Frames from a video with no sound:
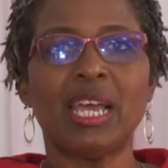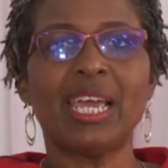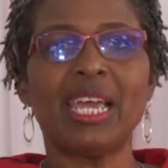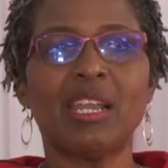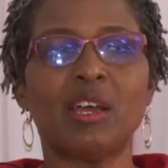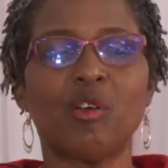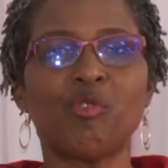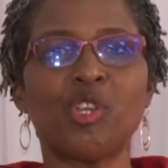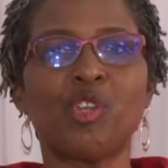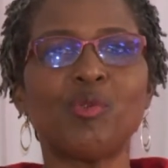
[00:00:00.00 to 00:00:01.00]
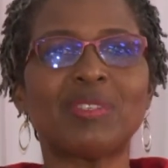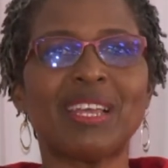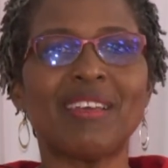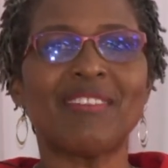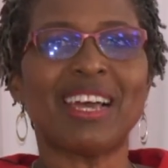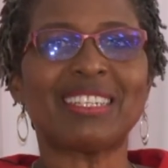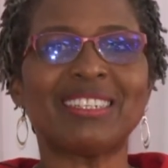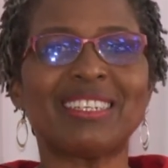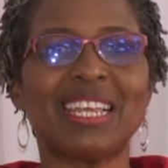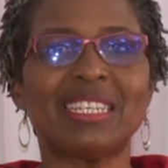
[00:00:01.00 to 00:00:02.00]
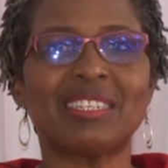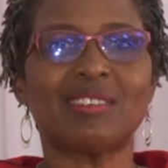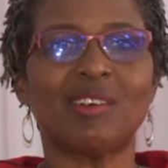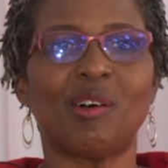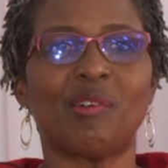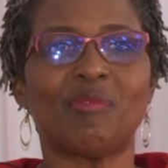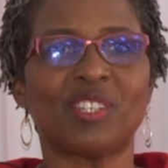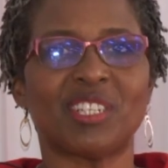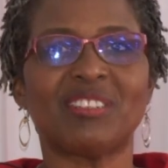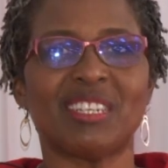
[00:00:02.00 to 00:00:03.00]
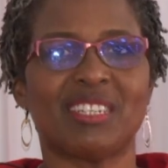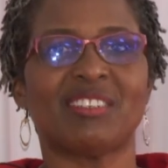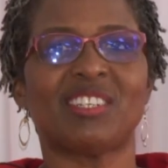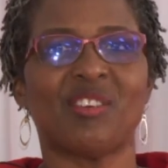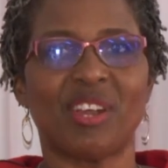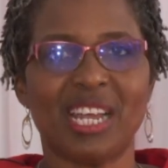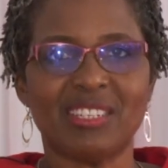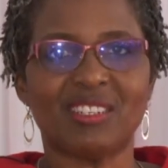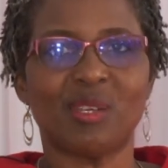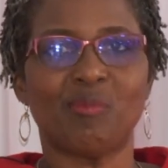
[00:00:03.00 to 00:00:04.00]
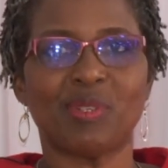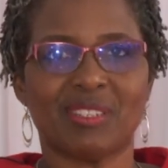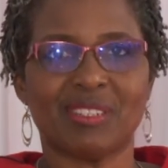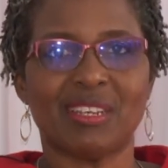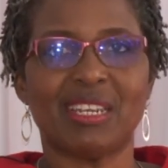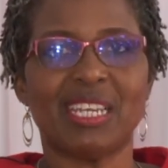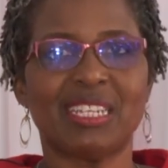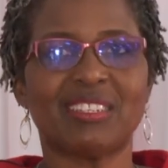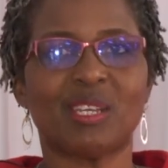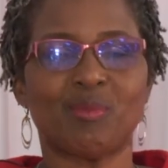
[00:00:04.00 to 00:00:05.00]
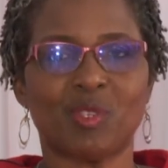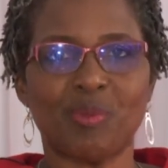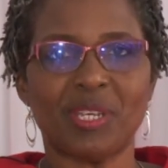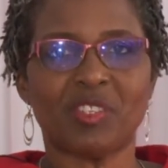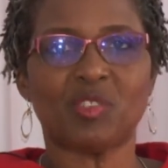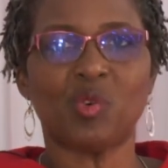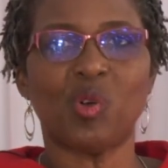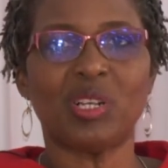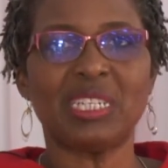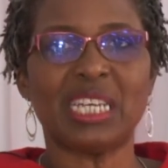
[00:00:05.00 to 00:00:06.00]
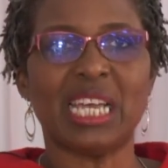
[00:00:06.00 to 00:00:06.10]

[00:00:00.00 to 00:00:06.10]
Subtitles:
in reducing that sense of just sitting staring at the same person in the same space all day.